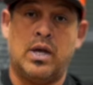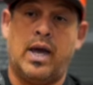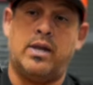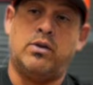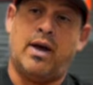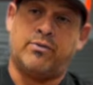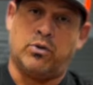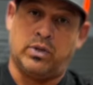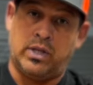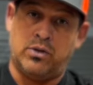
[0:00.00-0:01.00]
and you'd have to
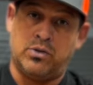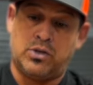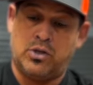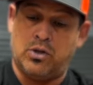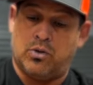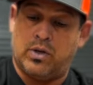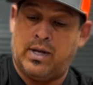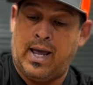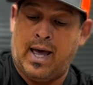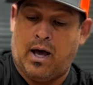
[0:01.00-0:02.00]
only use two.
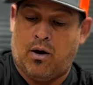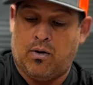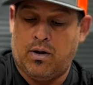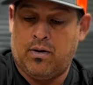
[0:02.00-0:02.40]
Now,